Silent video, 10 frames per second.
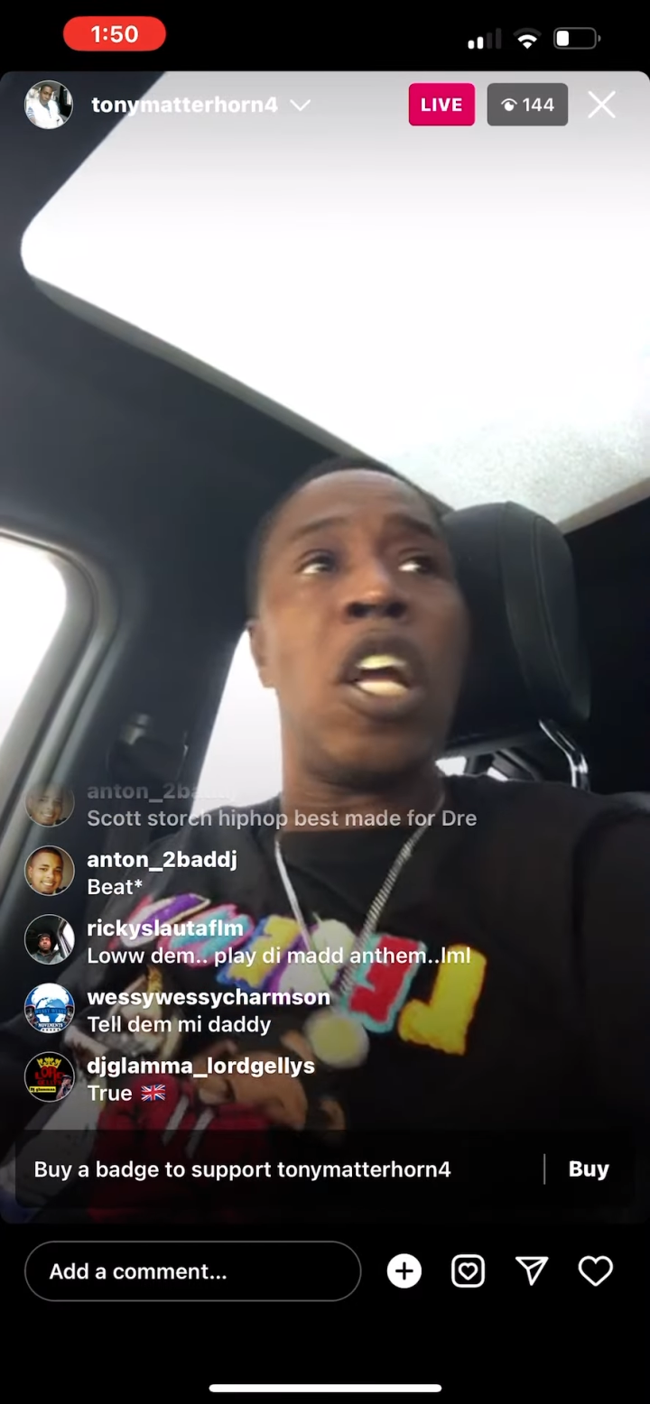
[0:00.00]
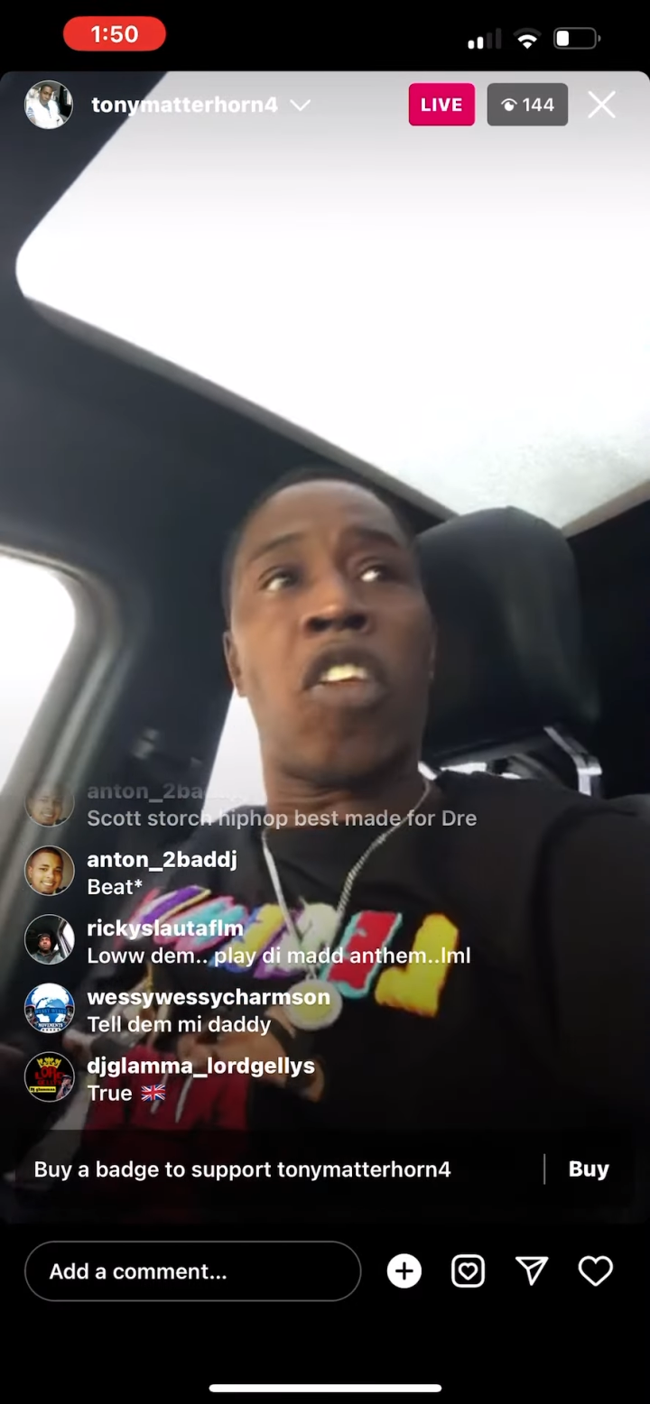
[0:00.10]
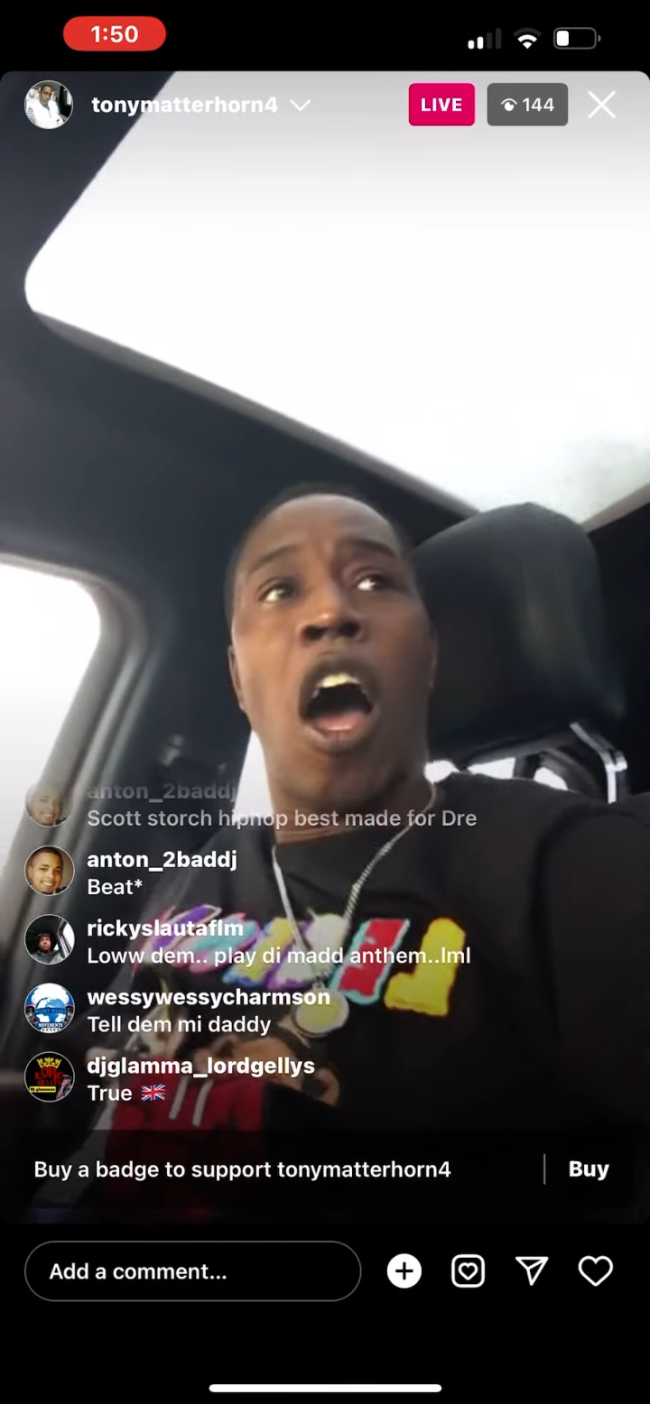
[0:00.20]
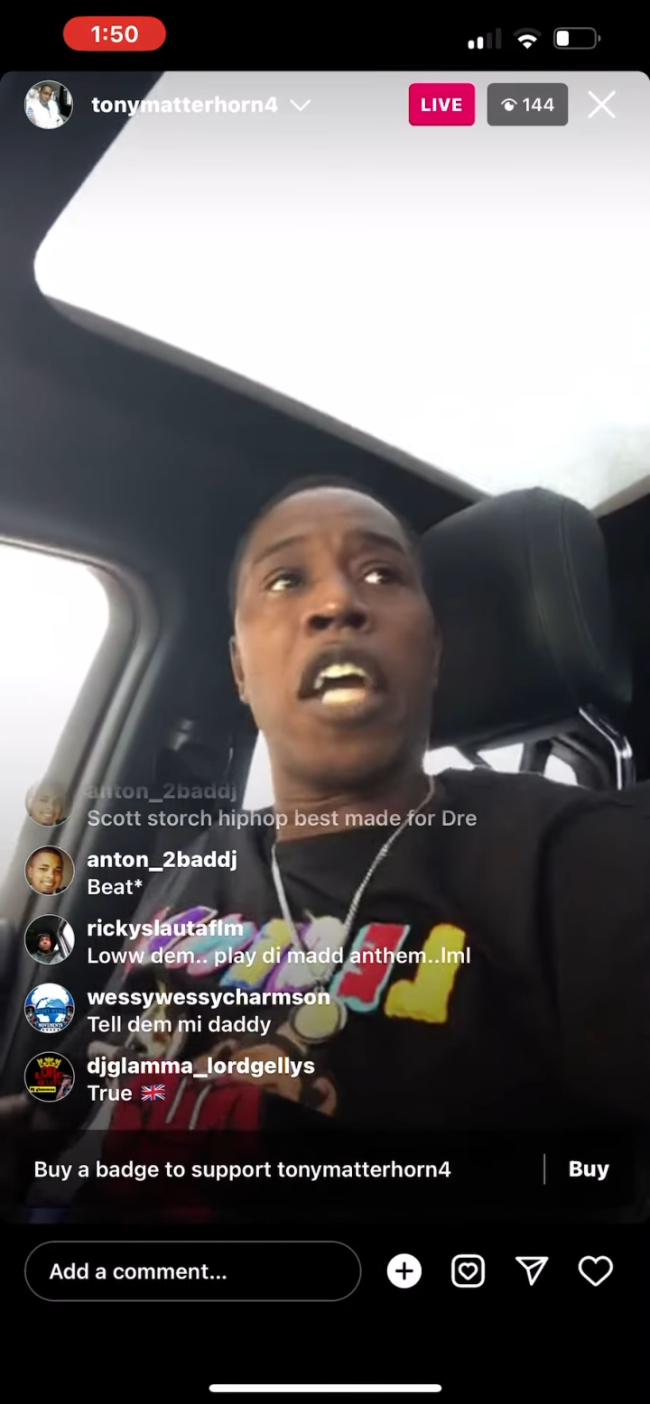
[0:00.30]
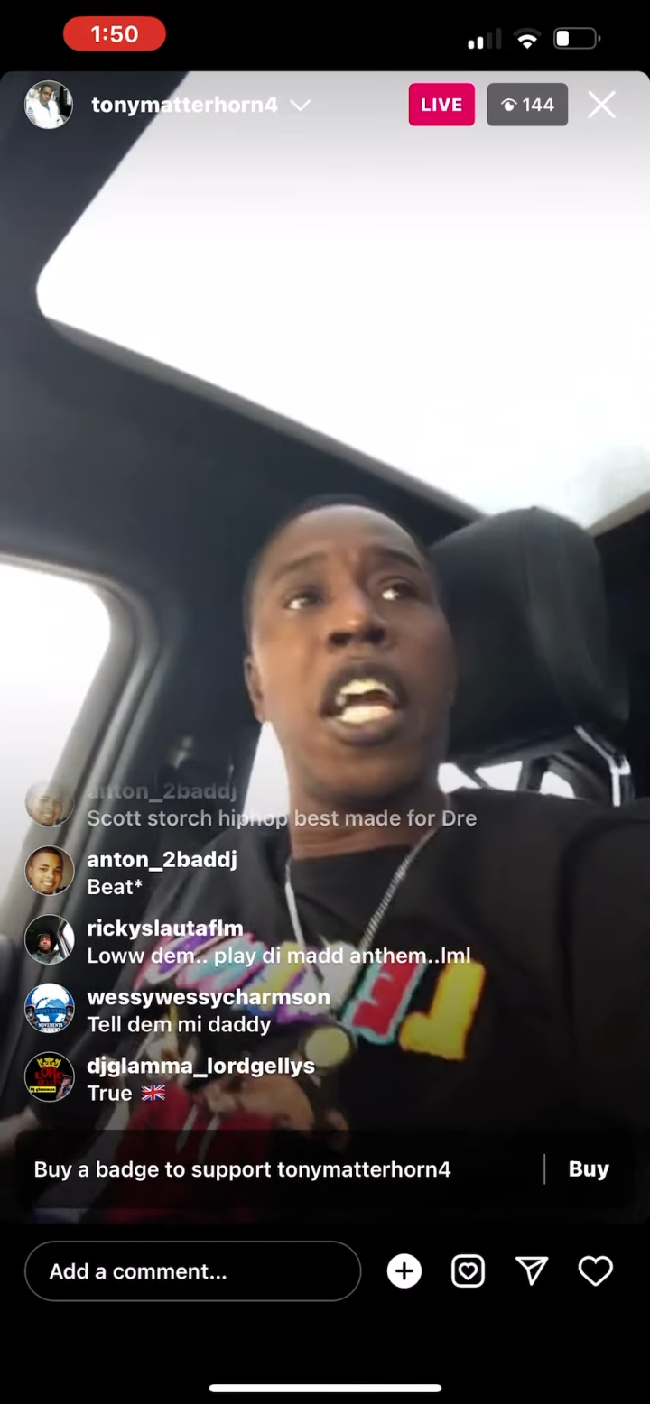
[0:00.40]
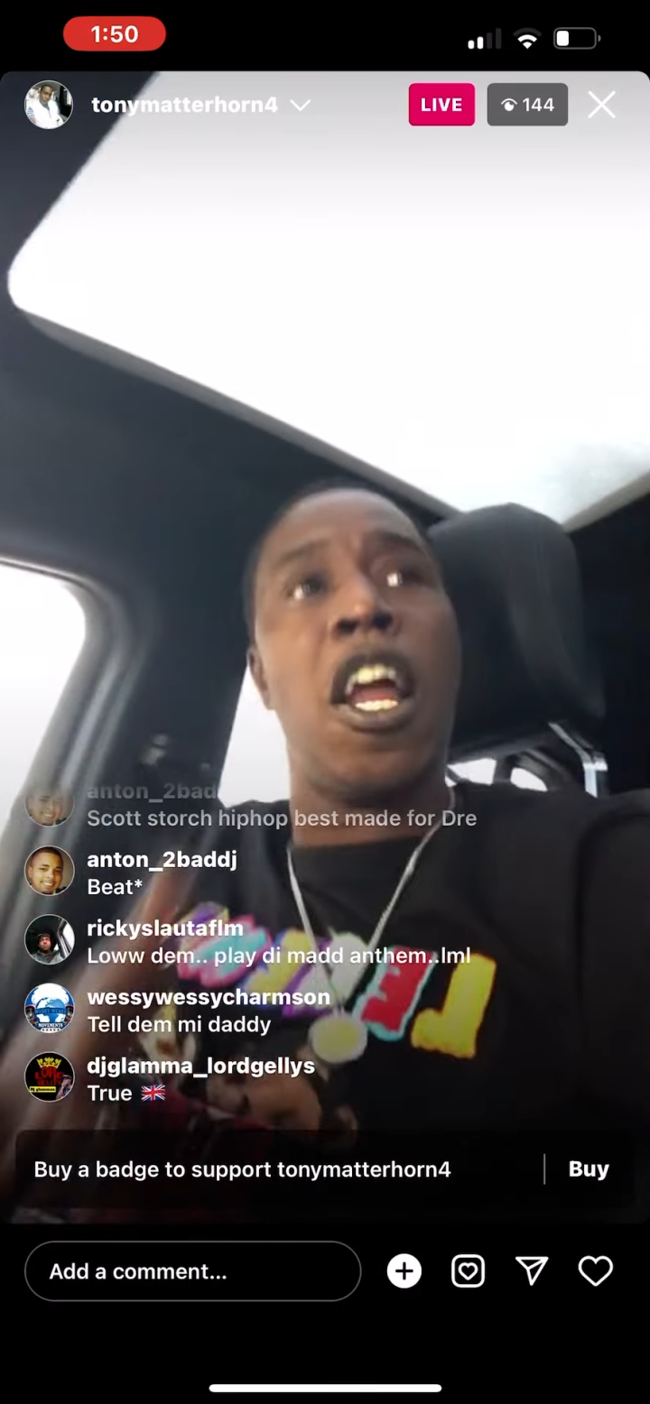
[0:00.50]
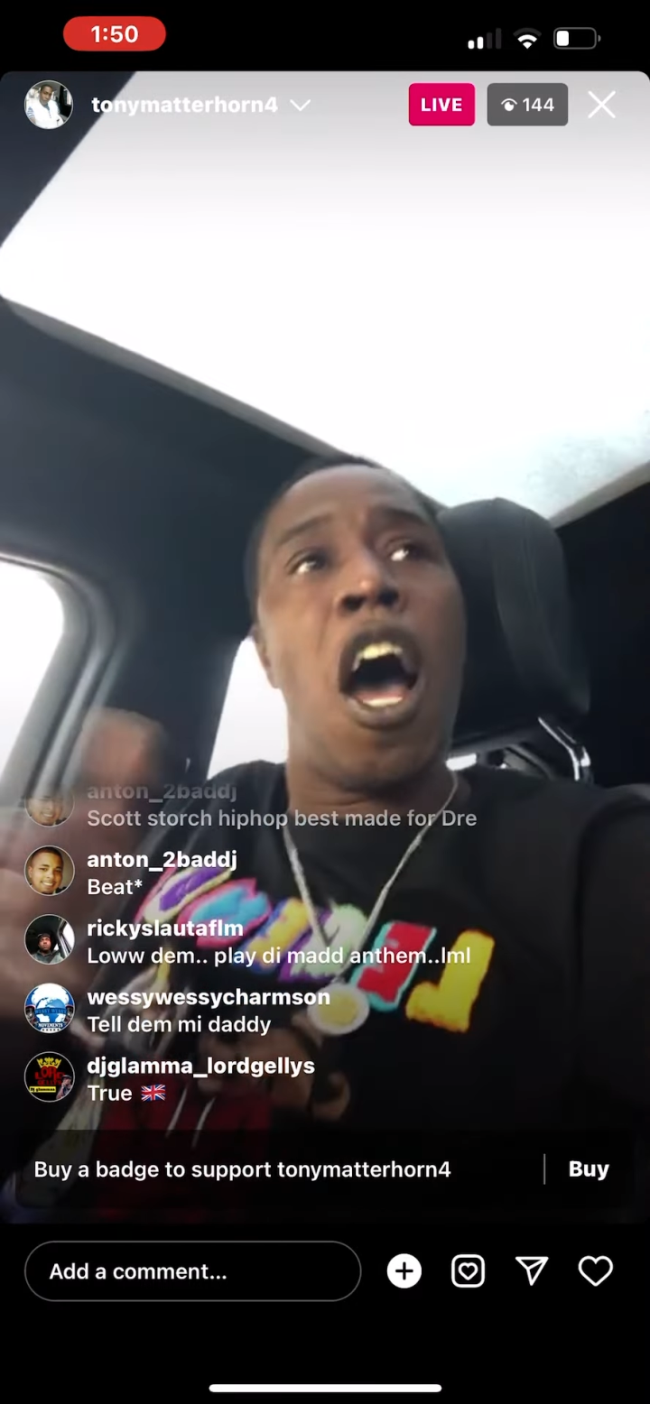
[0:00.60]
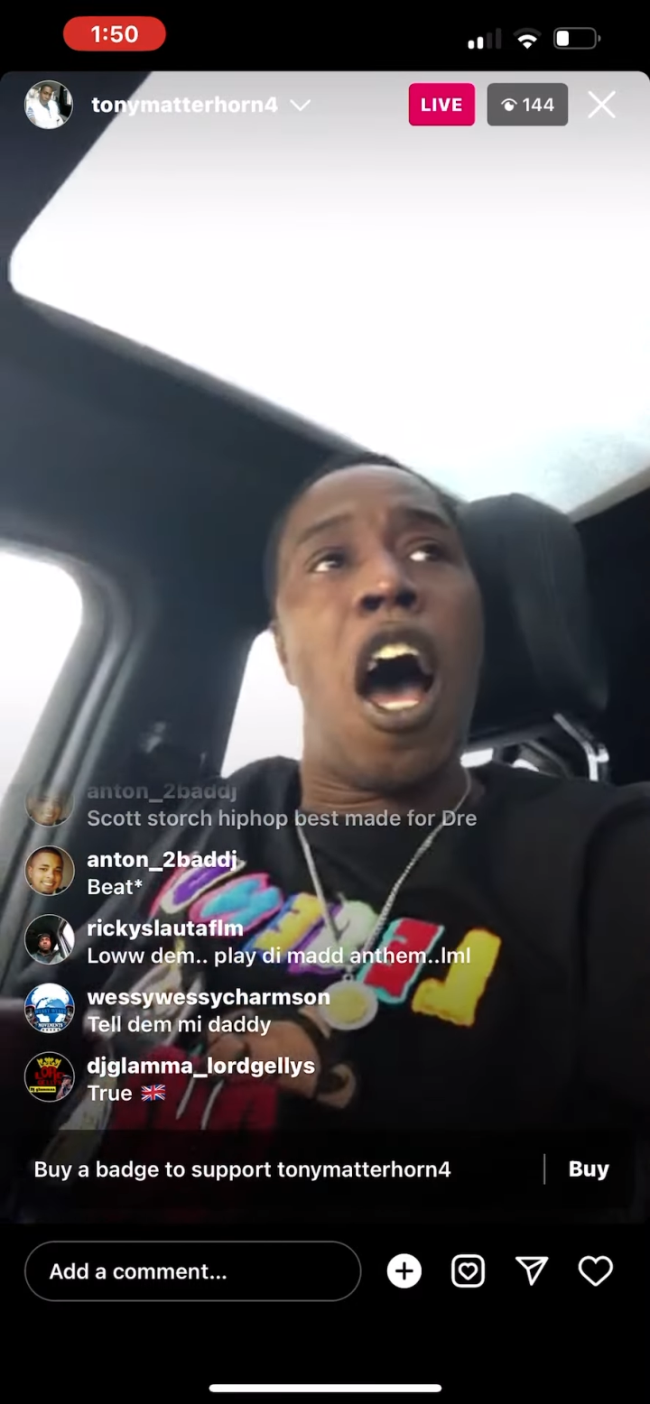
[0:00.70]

You're talking